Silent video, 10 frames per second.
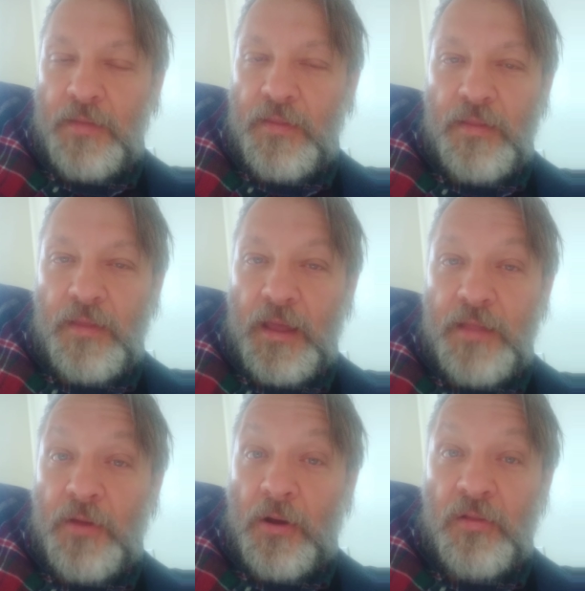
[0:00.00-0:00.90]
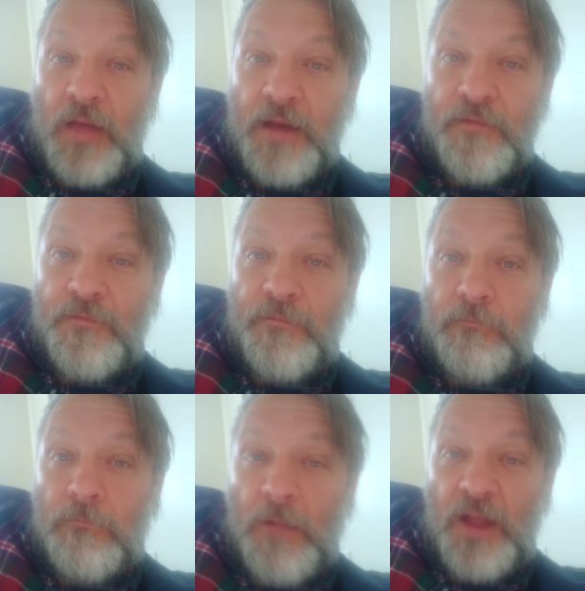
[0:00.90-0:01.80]
And there are a lot of
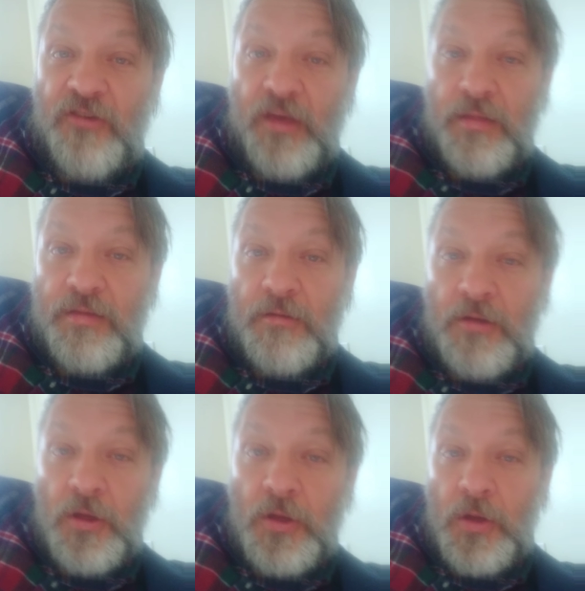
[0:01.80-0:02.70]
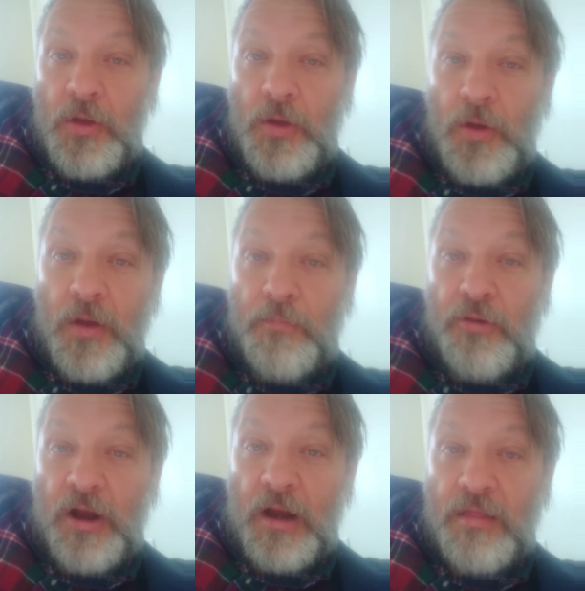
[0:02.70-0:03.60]
witches who can
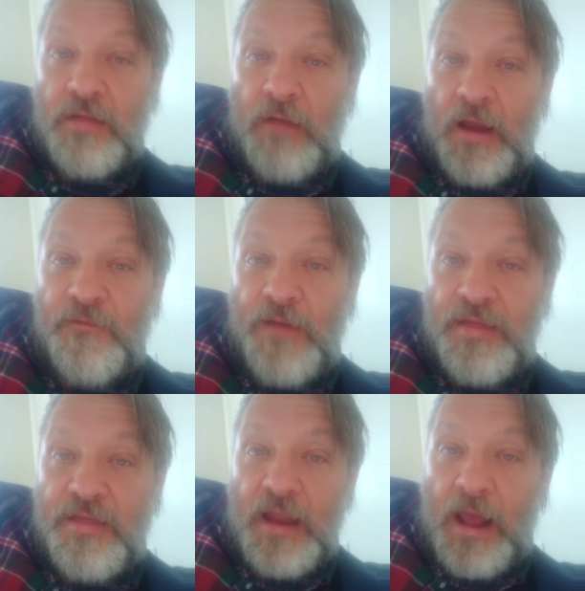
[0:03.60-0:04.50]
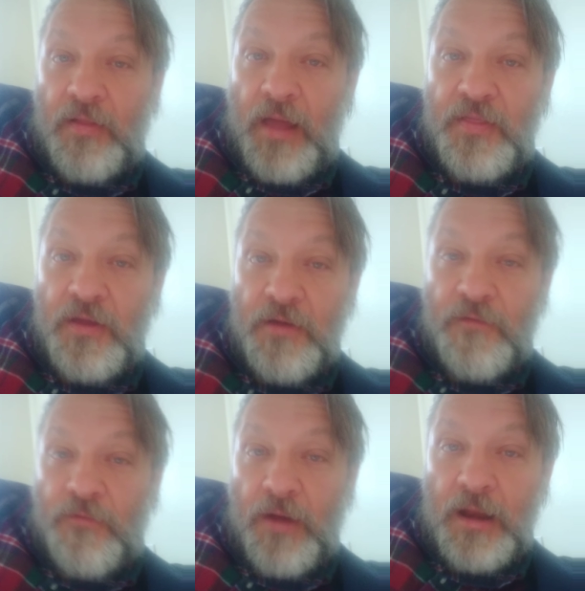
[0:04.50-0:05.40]
put on a straight face and act like they're
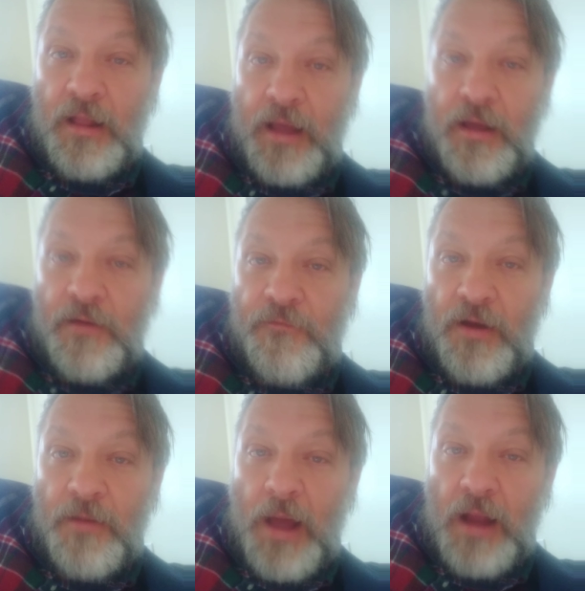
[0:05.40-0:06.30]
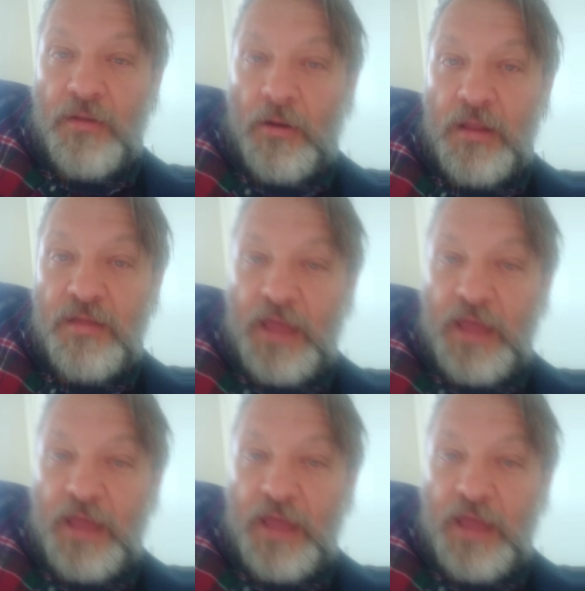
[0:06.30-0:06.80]
your friend, like a friend of mine's already